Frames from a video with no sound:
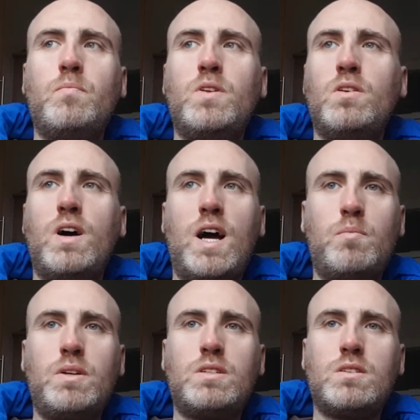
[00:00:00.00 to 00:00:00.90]
You're
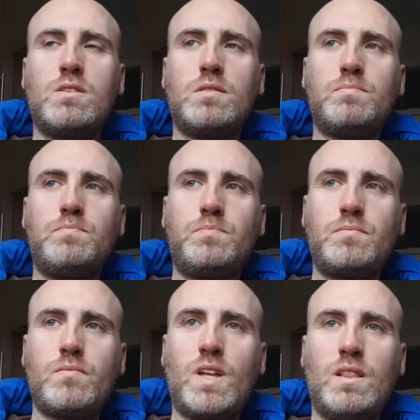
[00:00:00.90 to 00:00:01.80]
happy to
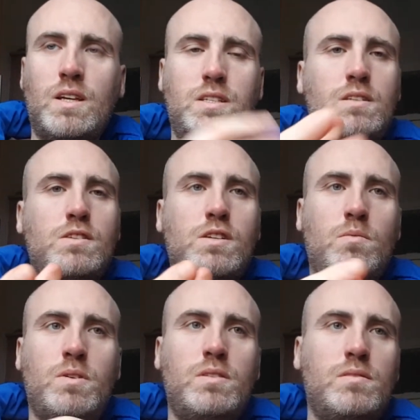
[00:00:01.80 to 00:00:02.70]
listen to
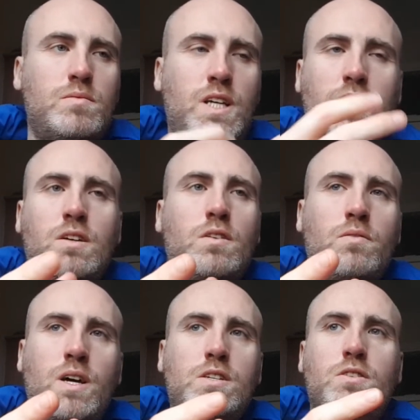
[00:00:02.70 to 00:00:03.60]
someone, take their advice.